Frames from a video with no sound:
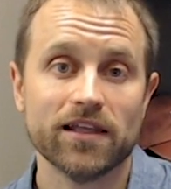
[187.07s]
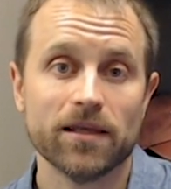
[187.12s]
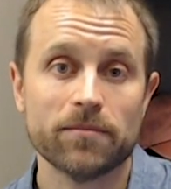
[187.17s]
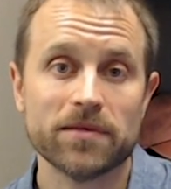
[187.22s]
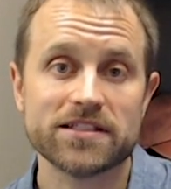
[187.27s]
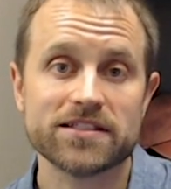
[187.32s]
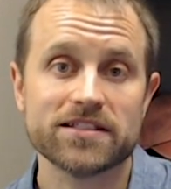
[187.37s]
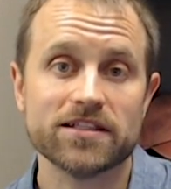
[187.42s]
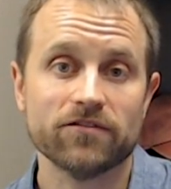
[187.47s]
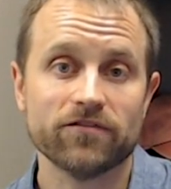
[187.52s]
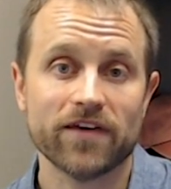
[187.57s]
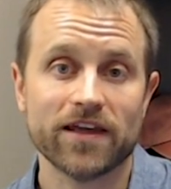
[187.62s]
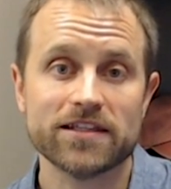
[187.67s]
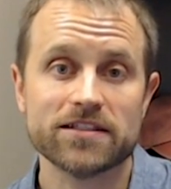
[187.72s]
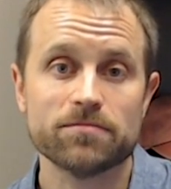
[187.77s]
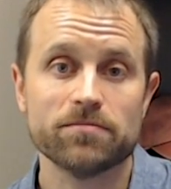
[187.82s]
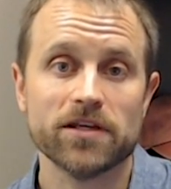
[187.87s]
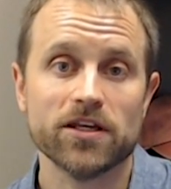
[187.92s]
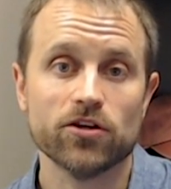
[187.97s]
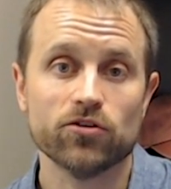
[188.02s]
limits
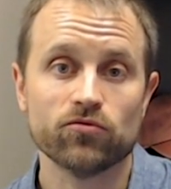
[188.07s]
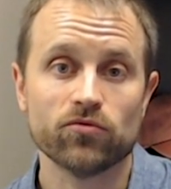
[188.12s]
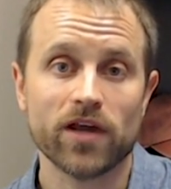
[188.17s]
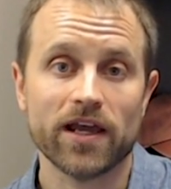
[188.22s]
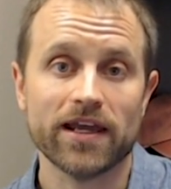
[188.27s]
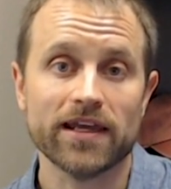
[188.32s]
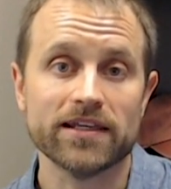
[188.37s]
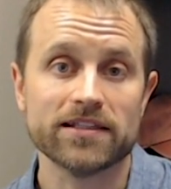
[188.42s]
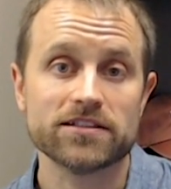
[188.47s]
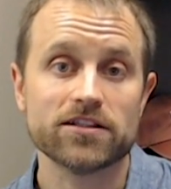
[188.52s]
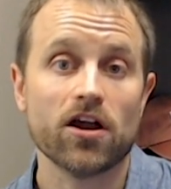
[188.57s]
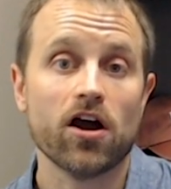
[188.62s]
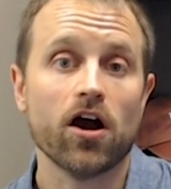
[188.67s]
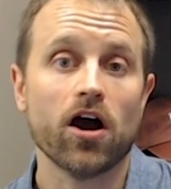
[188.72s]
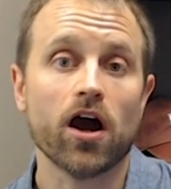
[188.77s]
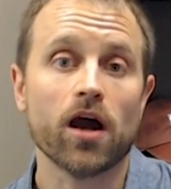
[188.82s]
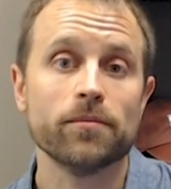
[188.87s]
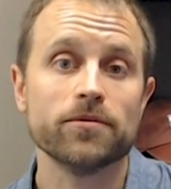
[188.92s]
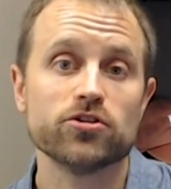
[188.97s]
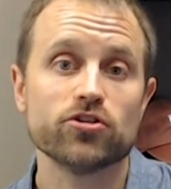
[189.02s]
defense being raised,
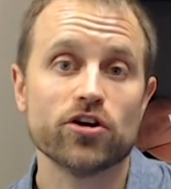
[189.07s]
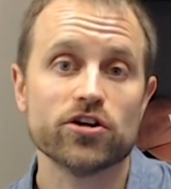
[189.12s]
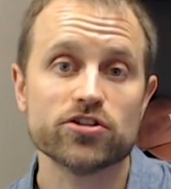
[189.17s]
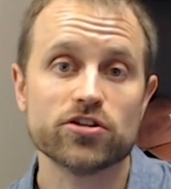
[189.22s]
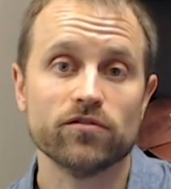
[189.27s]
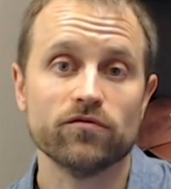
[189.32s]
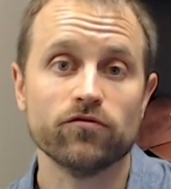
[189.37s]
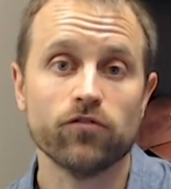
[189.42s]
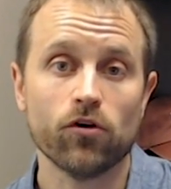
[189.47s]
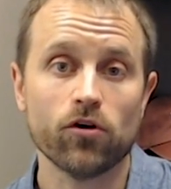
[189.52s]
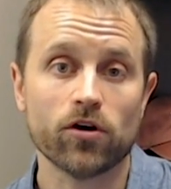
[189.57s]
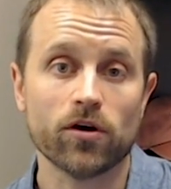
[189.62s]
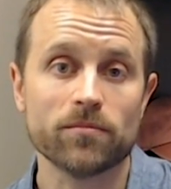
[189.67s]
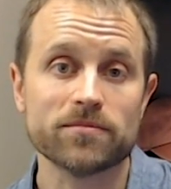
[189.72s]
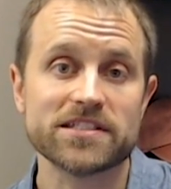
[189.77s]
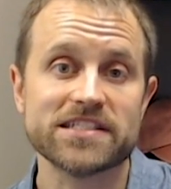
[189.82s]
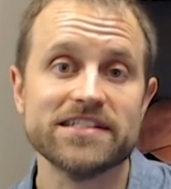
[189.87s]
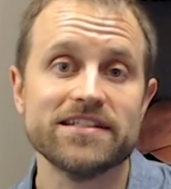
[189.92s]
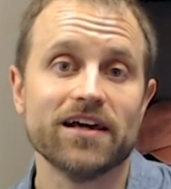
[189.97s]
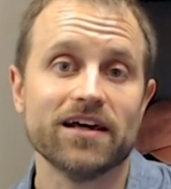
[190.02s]
arbitration
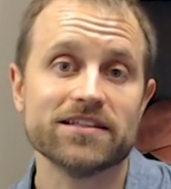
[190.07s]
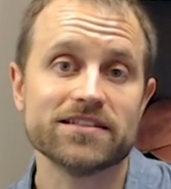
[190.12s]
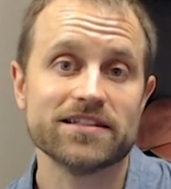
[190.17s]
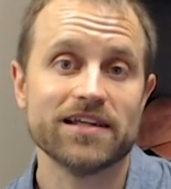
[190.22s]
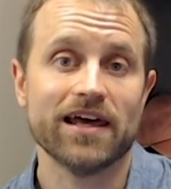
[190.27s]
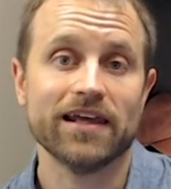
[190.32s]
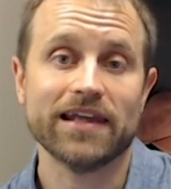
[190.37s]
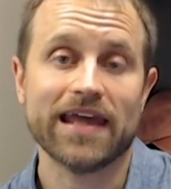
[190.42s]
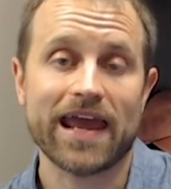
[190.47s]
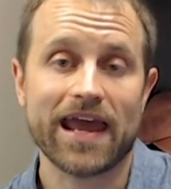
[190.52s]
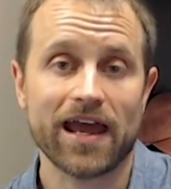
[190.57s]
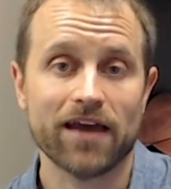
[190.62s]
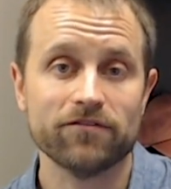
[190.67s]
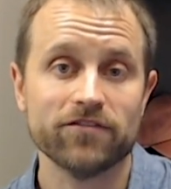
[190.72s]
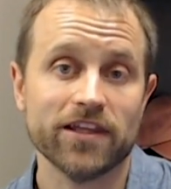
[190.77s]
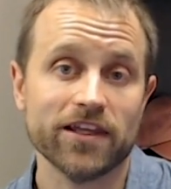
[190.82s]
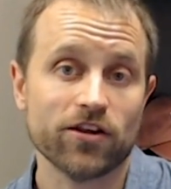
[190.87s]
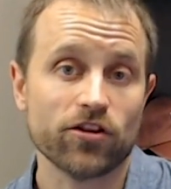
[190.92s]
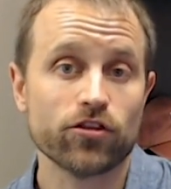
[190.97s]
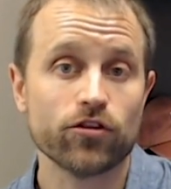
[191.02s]
forums does not
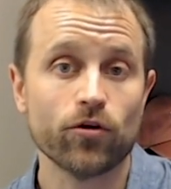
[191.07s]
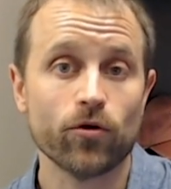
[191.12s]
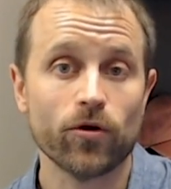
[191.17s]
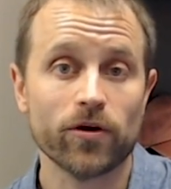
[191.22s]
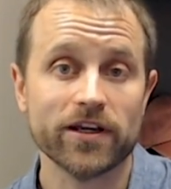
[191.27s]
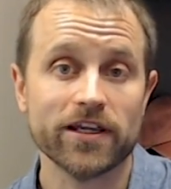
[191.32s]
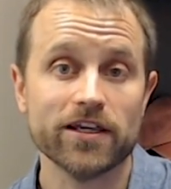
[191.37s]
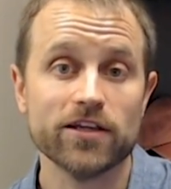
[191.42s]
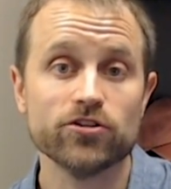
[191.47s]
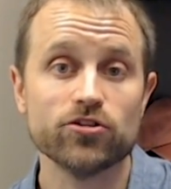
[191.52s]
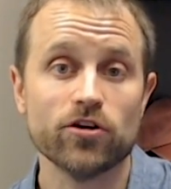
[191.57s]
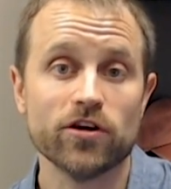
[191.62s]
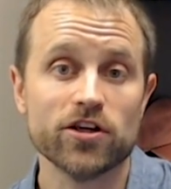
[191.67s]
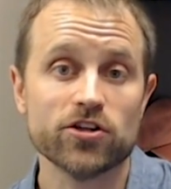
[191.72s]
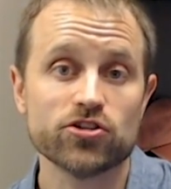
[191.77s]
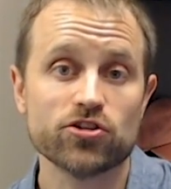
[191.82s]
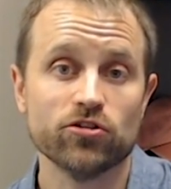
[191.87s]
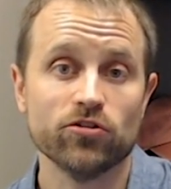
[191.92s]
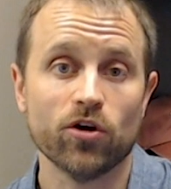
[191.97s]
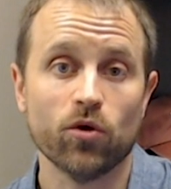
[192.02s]
have the authority to
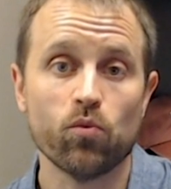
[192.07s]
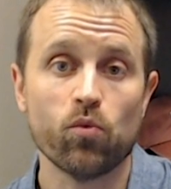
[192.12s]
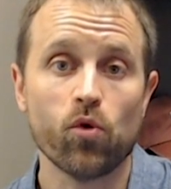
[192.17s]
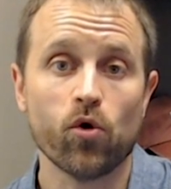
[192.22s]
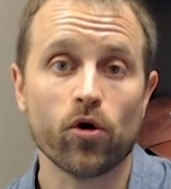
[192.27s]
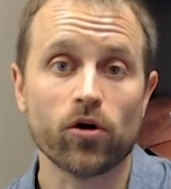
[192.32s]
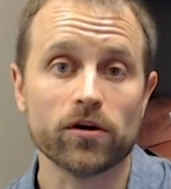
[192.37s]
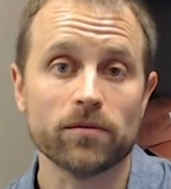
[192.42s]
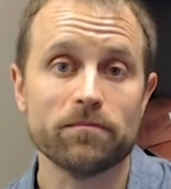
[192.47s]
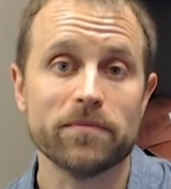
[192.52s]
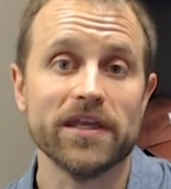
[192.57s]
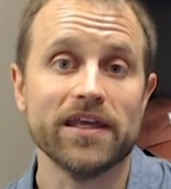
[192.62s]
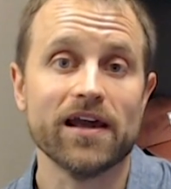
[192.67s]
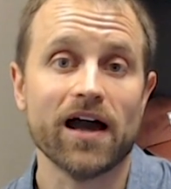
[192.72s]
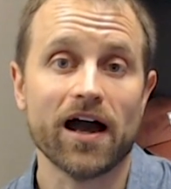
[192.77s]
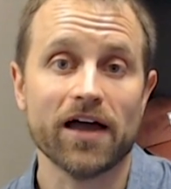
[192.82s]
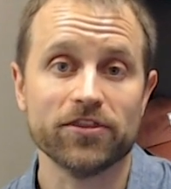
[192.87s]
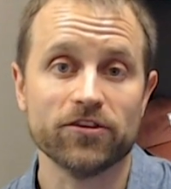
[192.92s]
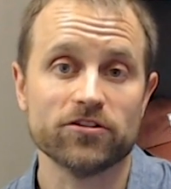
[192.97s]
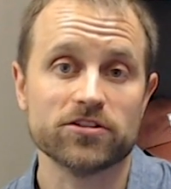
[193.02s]
issue an award
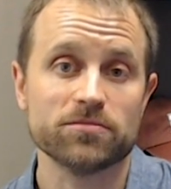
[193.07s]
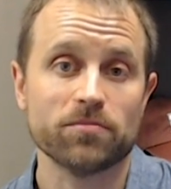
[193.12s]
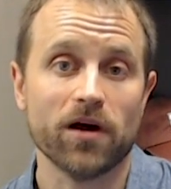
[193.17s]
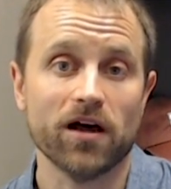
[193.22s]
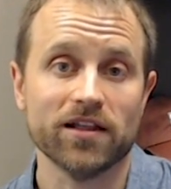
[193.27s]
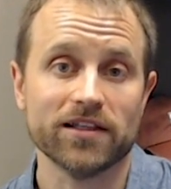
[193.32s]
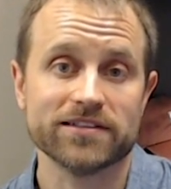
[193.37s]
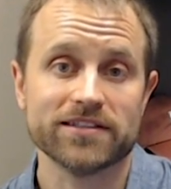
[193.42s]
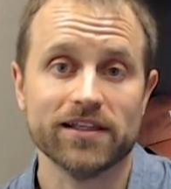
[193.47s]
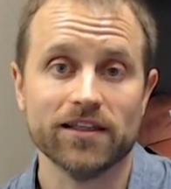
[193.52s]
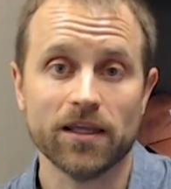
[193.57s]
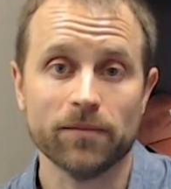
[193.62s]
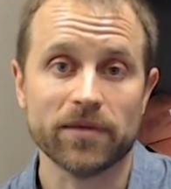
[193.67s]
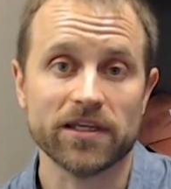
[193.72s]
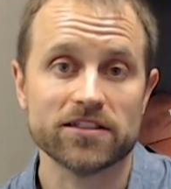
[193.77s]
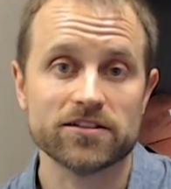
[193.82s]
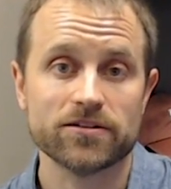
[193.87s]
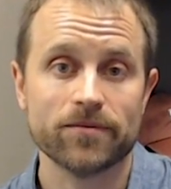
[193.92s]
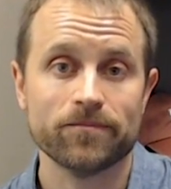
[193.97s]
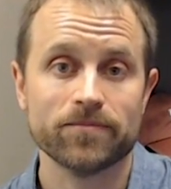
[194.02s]
beyond those policy
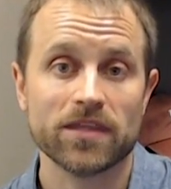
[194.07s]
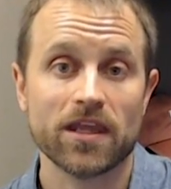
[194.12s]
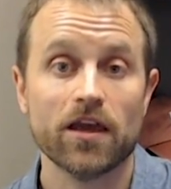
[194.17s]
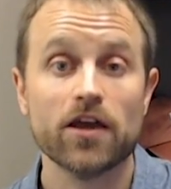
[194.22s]
limits.